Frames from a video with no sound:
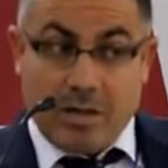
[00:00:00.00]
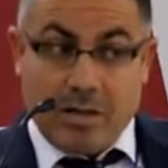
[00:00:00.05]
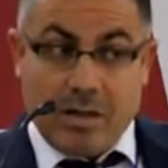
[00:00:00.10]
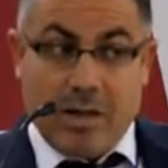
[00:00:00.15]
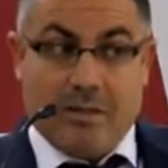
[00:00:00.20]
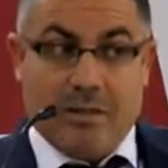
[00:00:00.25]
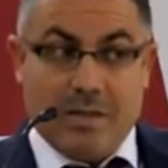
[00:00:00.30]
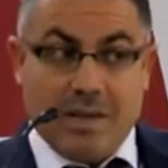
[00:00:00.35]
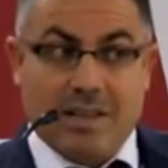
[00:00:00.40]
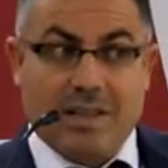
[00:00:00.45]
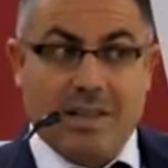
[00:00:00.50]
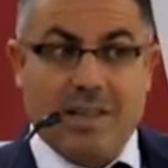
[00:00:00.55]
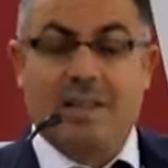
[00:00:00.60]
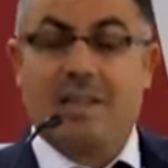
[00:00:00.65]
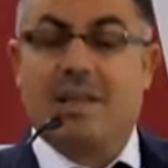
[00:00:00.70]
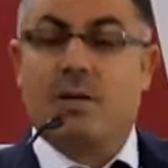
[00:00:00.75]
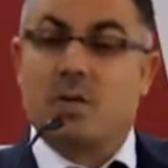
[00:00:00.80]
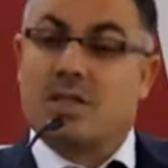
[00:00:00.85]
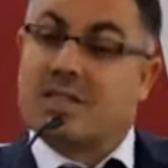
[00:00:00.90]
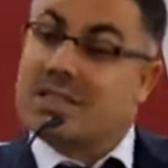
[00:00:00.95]
Definitely
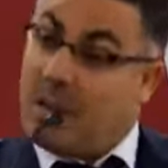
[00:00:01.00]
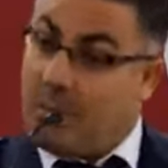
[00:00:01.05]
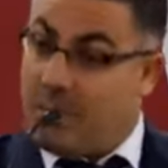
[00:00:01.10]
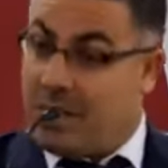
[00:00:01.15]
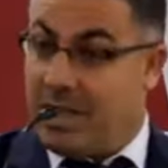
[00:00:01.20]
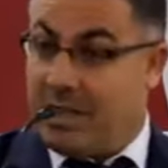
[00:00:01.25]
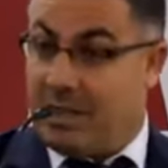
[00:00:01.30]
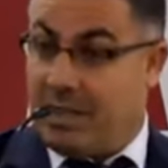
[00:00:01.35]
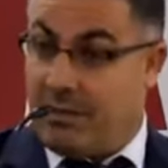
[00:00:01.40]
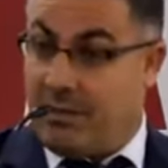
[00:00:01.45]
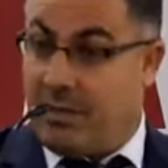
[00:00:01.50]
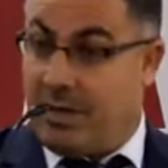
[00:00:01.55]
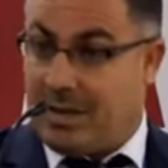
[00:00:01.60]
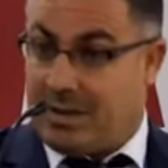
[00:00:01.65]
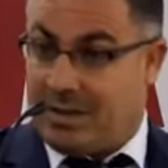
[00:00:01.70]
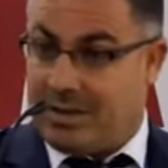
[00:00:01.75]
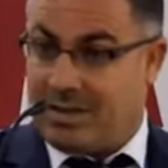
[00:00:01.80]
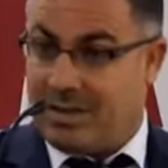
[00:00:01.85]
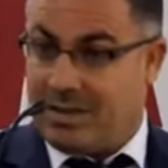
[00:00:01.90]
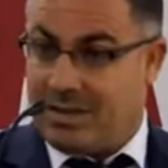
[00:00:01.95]
there was something
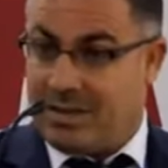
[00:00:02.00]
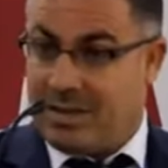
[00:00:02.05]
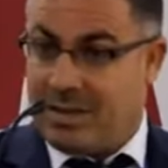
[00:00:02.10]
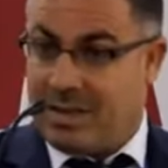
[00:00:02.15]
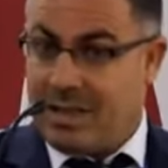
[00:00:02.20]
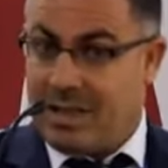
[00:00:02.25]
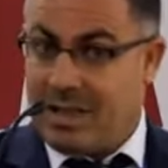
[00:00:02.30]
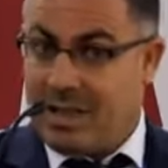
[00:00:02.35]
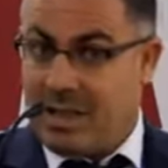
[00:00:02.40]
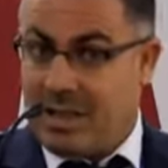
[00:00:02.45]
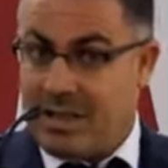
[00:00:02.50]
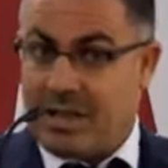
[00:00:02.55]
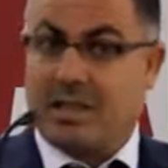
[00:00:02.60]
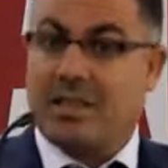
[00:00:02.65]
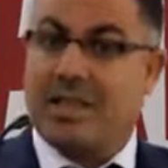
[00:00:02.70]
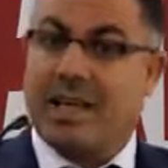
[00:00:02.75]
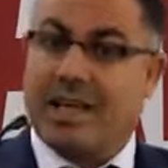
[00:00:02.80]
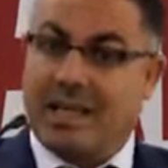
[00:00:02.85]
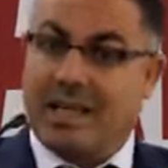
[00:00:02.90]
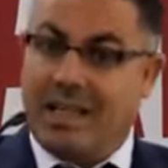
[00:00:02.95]
different. The
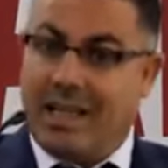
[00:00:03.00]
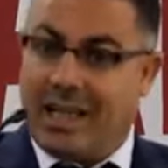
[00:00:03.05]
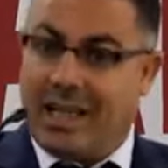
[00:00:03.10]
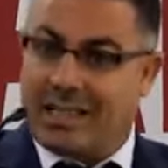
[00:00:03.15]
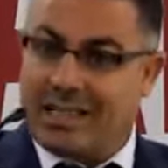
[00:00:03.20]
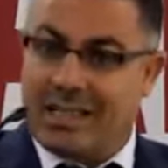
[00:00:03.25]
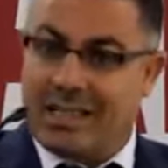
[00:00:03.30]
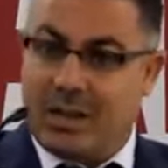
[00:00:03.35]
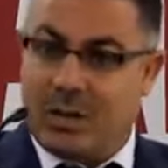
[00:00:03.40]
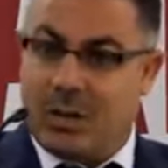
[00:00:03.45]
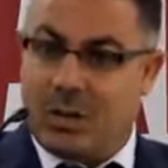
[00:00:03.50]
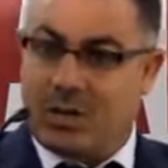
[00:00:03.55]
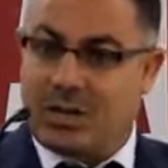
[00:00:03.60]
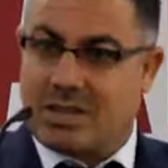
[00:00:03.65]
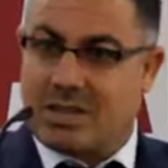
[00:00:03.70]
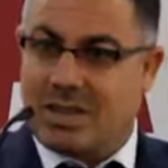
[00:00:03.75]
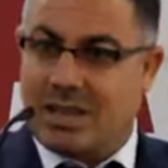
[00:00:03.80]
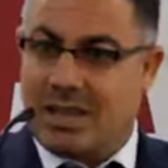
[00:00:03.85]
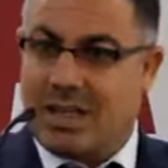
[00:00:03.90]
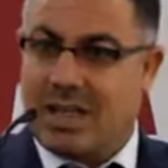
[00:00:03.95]
techniques
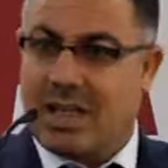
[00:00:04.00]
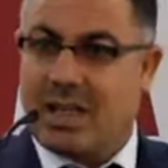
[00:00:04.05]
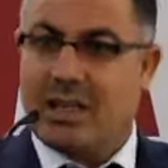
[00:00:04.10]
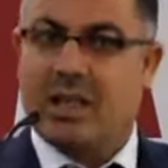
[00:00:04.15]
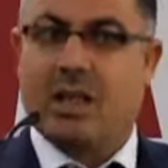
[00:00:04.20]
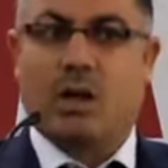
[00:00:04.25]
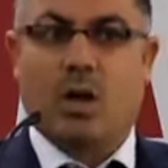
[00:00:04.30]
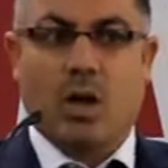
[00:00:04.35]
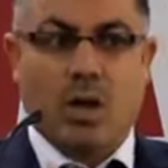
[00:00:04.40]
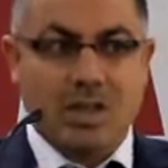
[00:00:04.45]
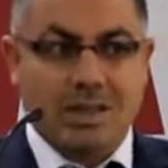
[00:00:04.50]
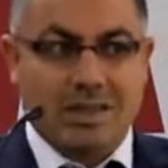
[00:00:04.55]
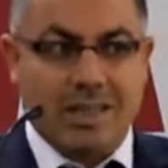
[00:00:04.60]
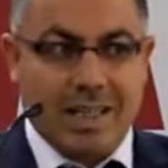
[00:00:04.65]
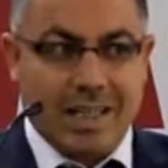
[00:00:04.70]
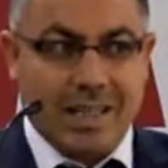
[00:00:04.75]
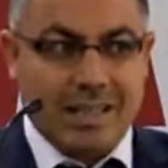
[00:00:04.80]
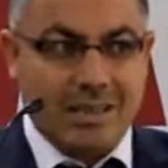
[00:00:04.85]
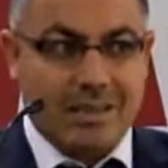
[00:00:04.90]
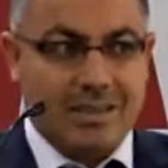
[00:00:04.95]
used, the
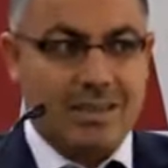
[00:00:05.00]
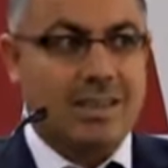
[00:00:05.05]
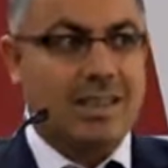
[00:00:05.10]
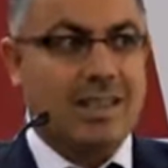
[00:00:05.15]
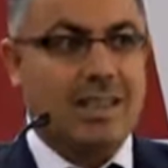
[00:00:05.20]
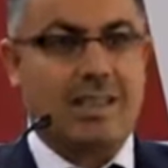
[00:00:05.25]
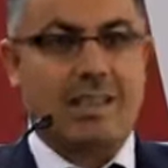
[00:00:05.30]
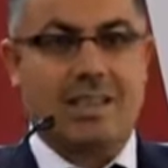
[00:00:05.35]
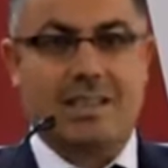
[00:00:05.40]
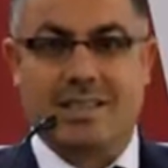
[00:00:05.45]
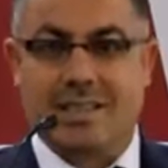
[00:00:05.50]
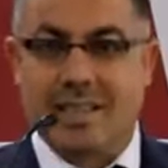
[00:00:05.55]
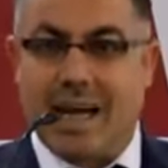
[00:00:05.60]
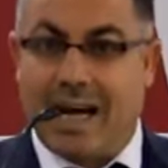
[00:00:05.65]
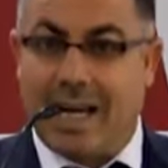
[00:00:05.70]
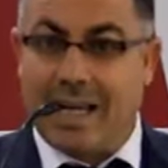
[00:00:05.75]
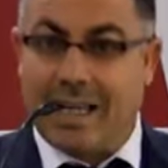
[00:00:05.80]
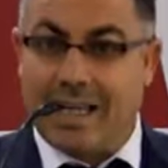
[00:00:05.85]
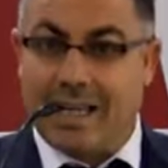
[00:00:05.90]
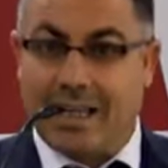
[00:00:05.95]
content, the
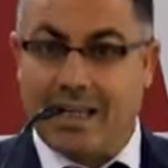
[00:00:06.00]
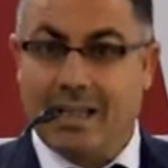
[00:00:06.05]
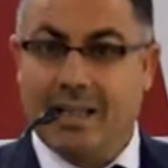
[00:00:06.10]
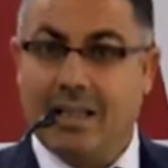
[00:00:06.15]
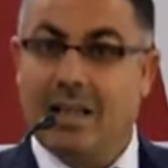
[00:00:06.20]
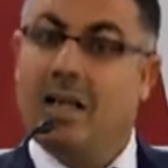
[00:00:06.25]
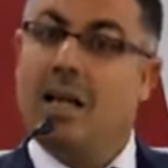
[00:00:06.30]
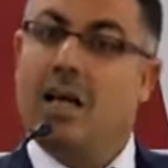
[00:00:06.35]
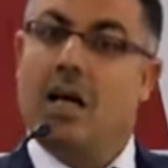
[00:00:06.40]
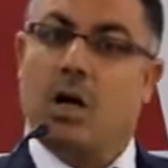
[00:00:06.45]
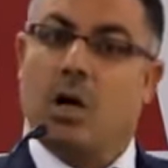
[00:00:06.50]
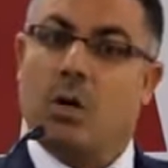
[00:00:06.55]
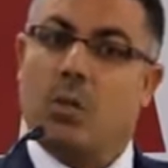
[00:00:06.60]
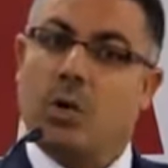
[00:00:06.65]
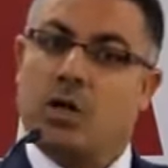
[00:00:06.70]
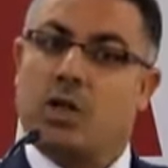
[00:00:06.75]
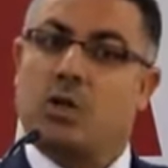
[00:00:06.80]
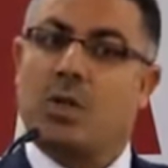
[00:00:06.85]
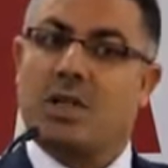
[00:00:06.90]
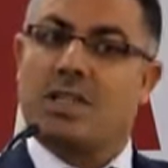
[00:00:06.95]
style,
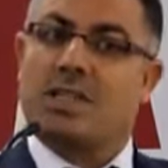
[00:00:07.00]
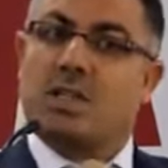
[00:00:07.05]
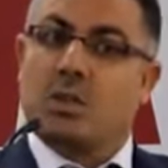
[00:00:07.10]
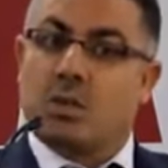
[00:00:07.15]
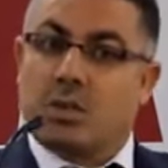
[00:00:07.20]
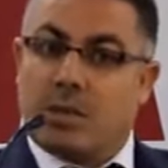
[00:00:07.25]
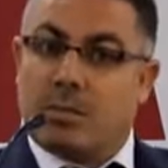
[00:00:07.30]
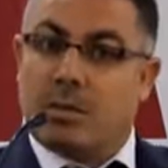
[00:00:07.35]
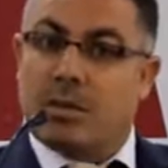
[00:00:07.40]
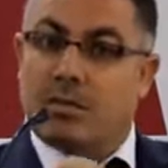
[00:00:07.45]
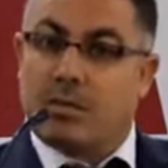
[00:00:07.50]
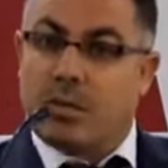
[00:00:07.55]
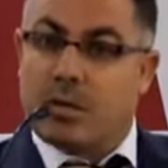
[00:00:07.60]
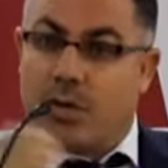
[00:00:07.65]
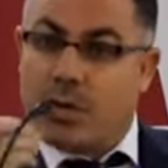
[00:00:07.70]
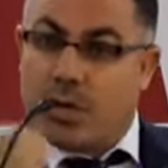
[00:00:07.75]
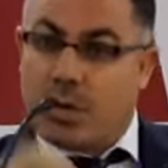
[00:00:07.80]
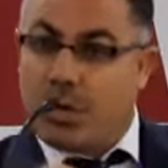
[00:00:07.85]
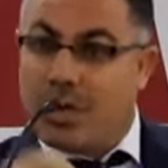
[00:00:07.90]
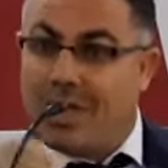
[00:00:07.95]
which was suitable
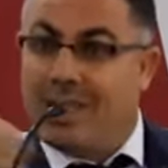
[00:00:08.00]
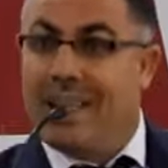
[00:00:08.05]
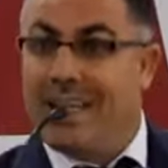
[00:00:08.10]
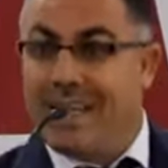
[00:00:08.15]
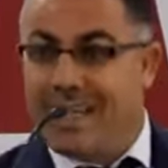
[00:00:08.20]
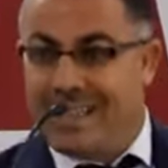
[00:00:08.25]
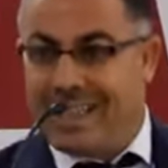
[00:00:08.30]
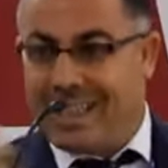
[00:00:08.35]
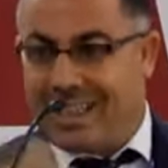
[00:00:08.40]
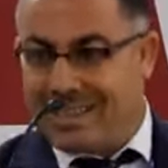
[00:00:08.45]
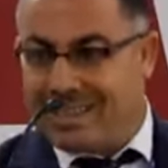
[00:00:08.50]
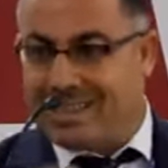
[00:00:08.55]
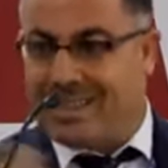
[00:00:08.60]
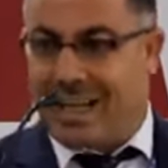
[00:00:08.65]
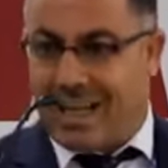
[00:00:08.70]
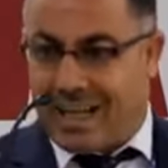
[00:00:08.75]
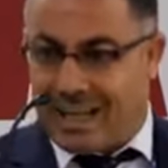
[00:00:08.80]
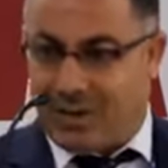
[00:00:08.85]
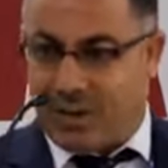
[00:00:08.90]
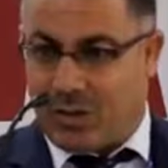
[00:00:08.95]
for your learning
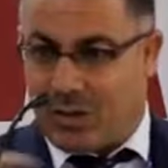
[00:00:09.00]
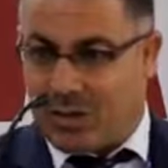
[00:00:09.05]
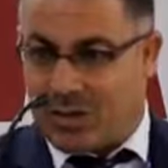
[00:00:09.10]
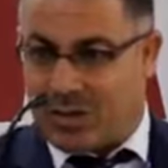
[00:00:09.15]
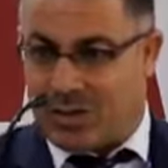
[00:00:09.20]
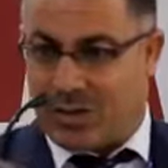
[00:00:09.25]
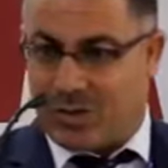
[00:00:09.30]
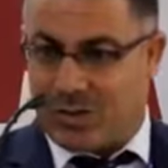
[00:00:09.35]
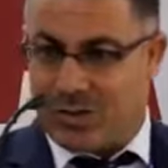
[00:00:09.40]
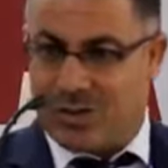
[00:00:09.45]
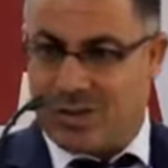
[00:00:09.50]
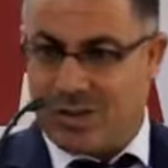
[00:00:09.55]
style also.